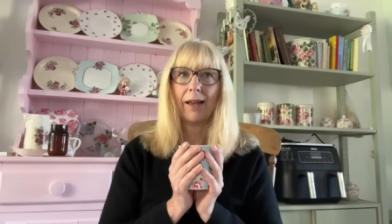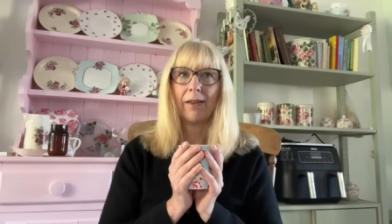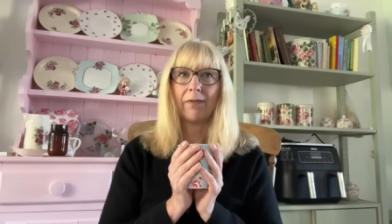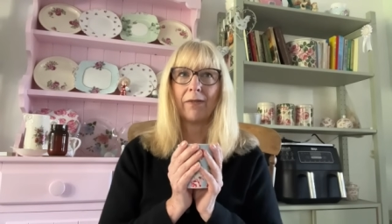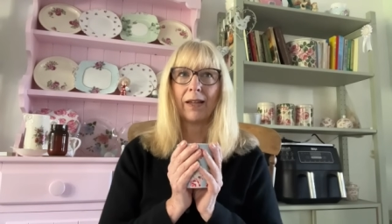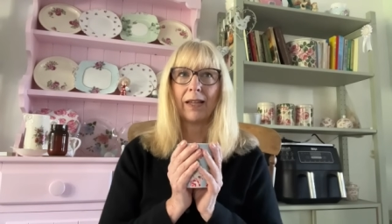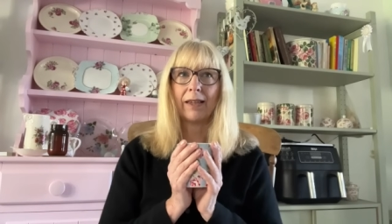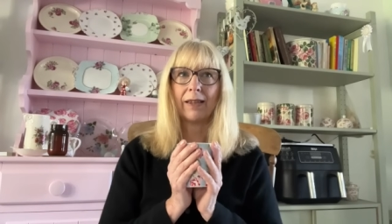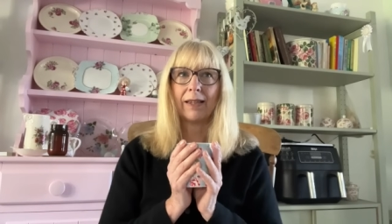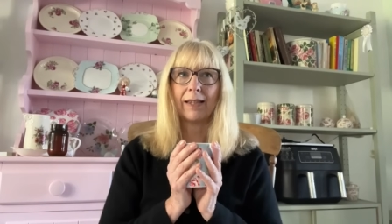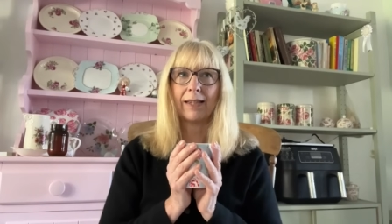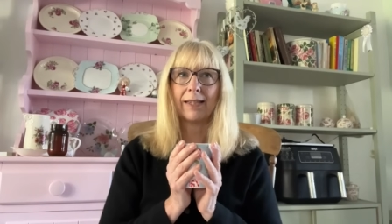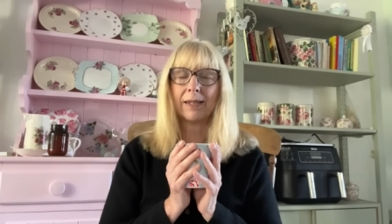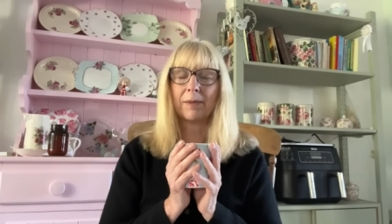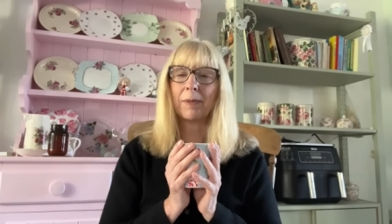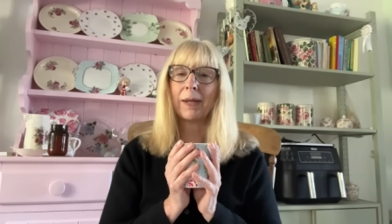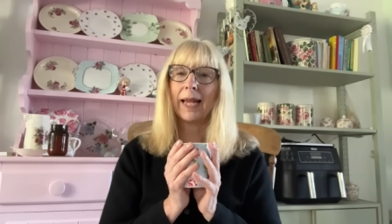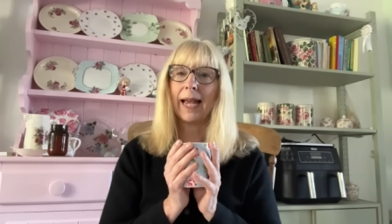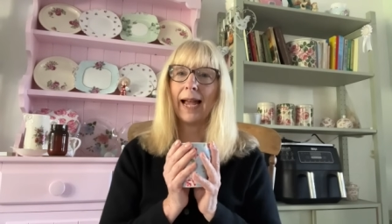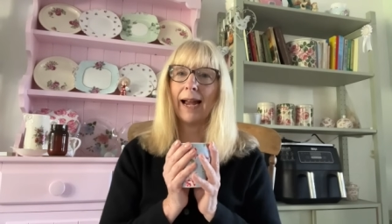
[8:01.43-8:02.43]
that
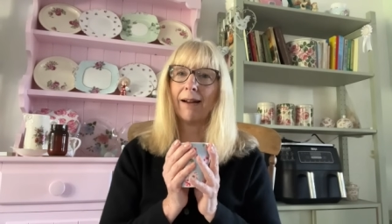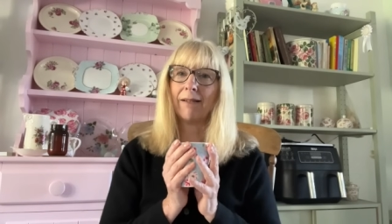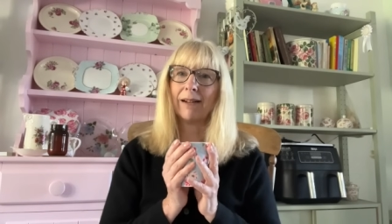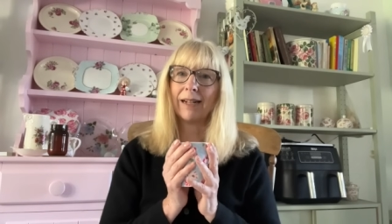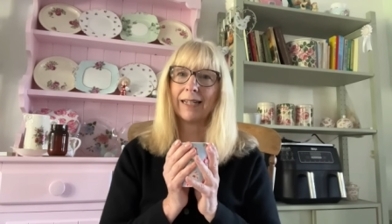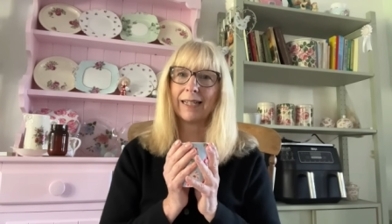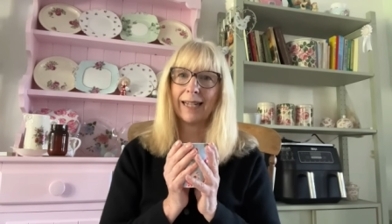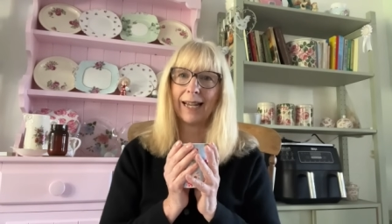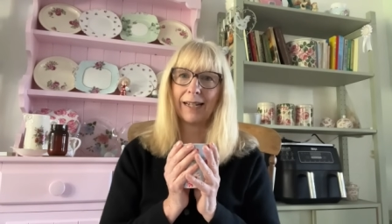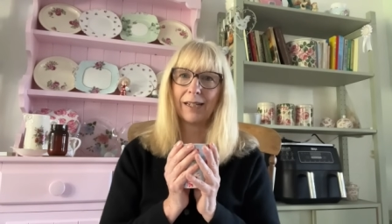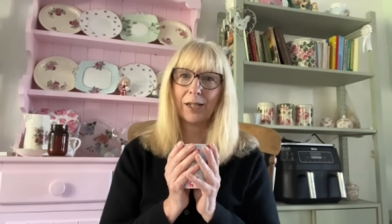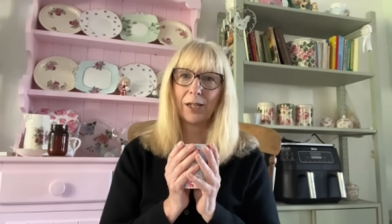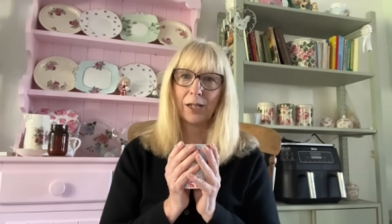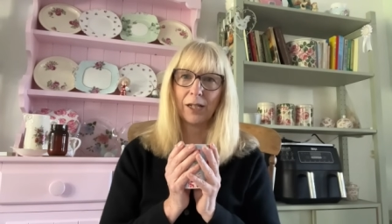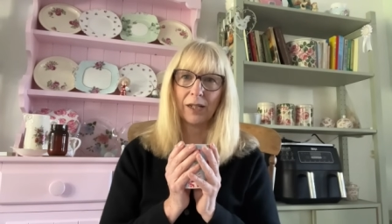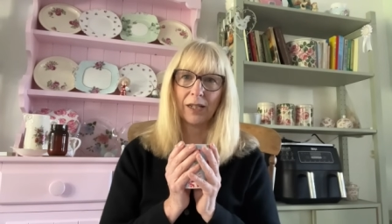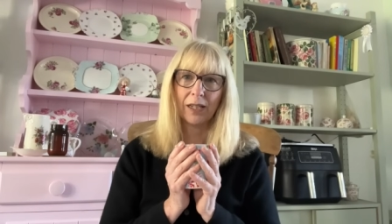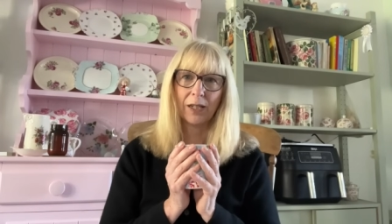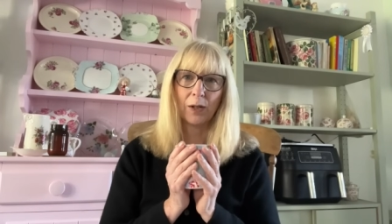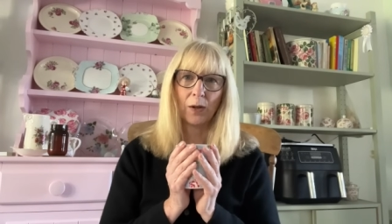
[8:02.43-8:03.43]
some care and attention
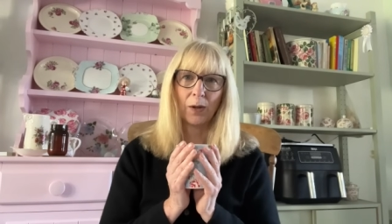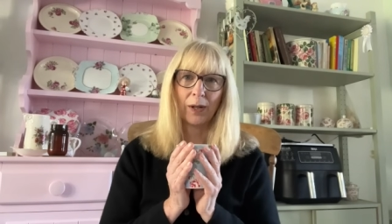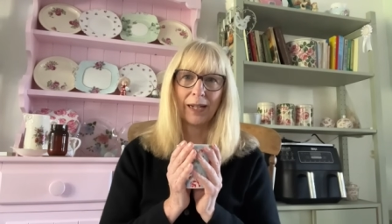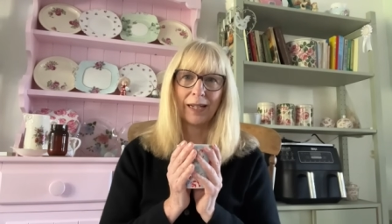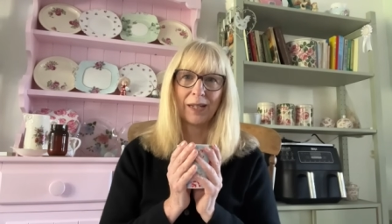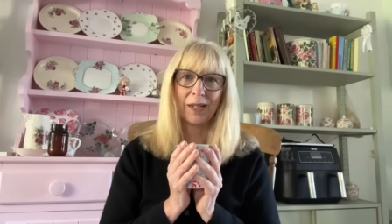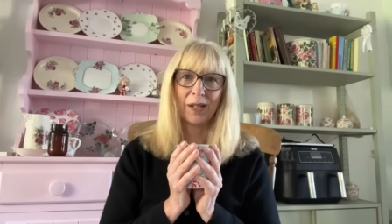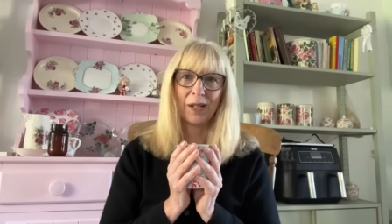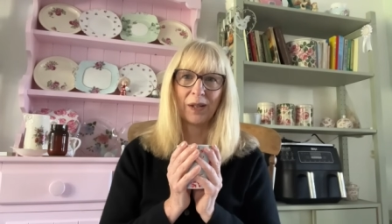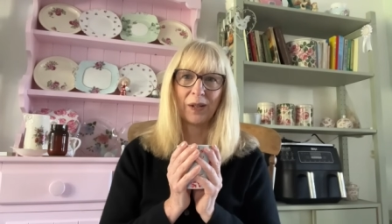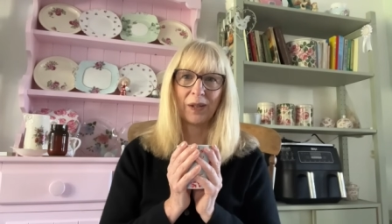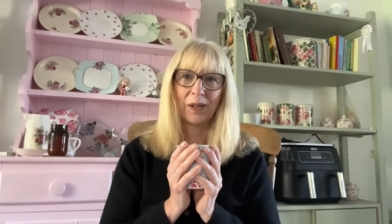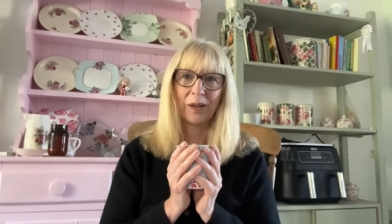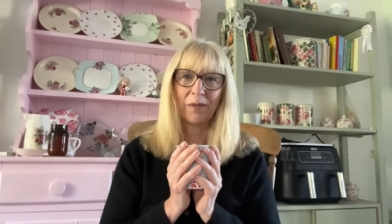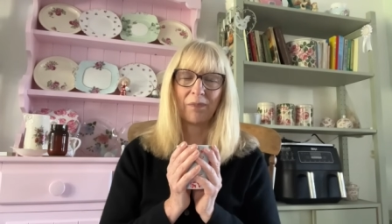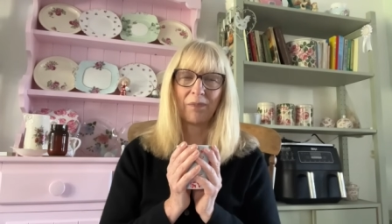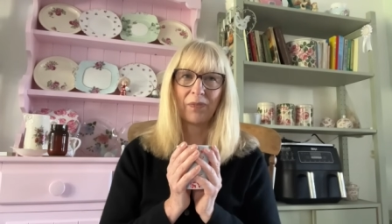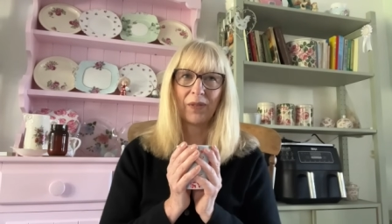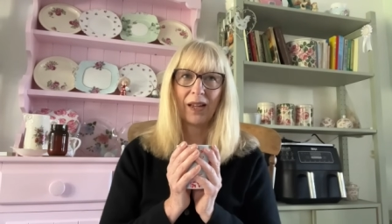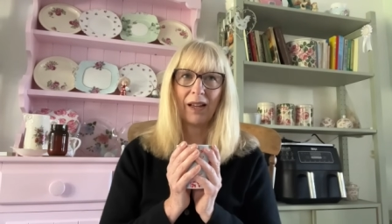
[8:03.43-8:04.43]
has gone into
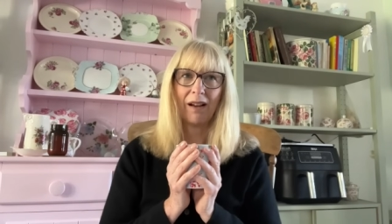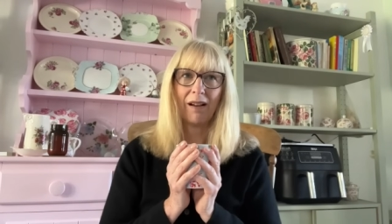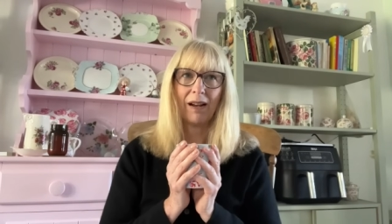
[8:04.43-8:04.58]
them. I